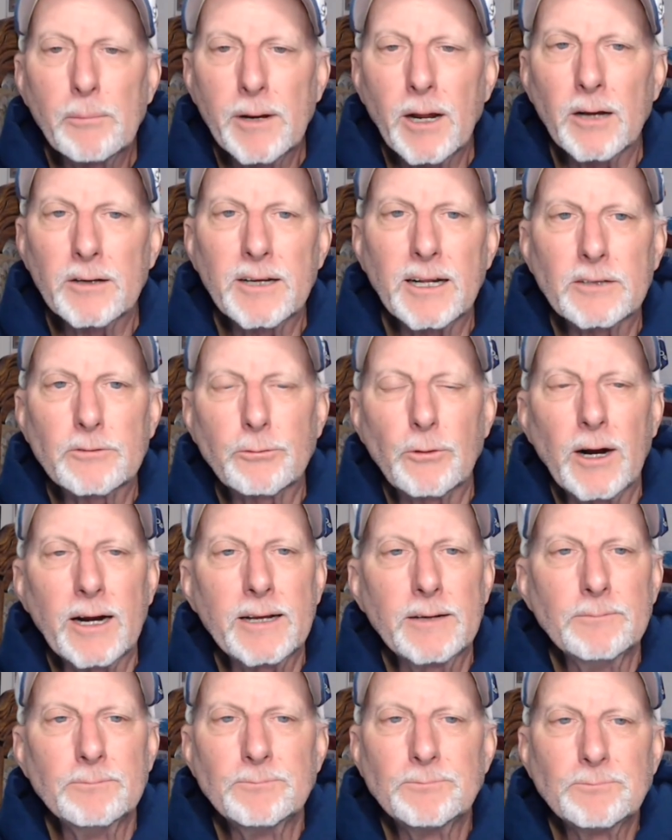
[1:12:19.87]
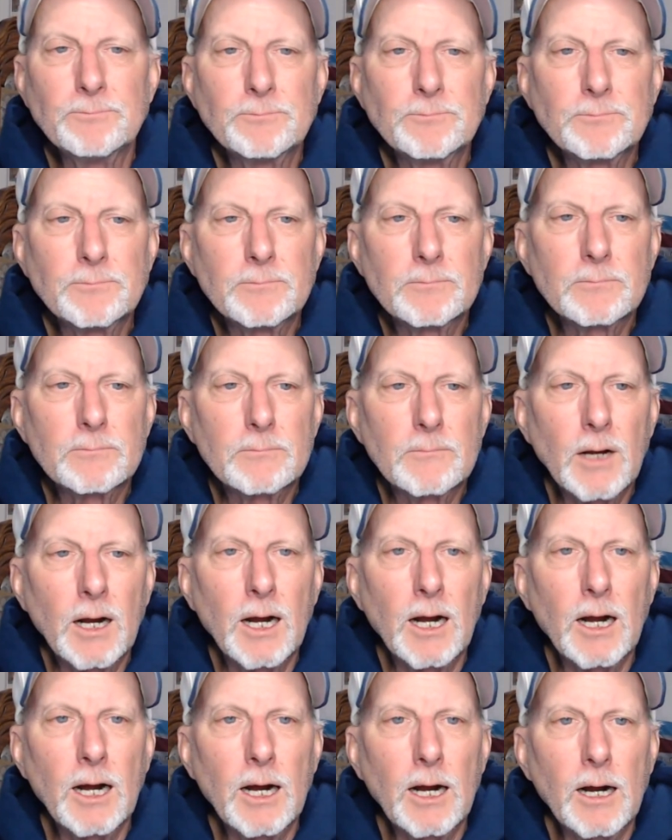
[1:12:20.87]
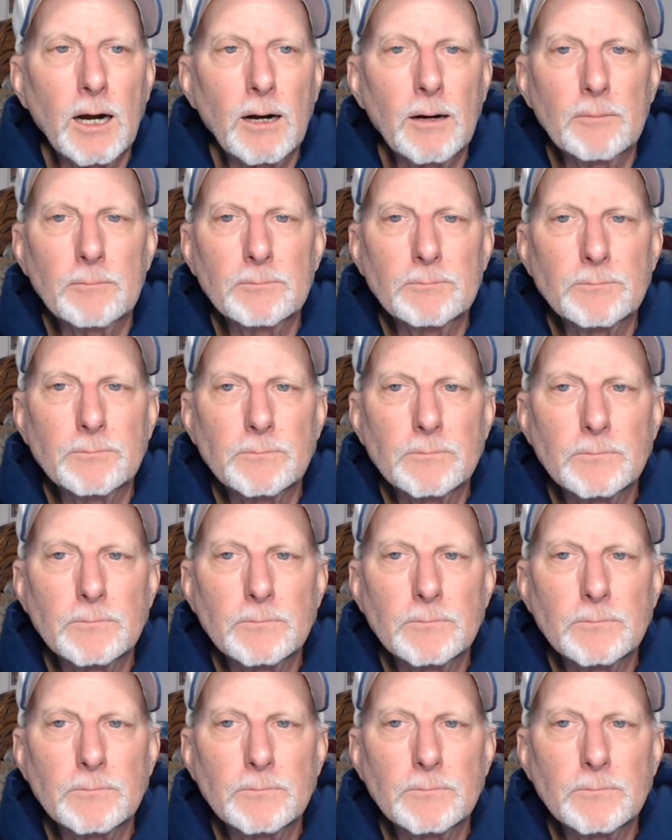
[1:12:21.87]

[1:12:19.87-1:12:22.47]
on next Friday. Absolutely.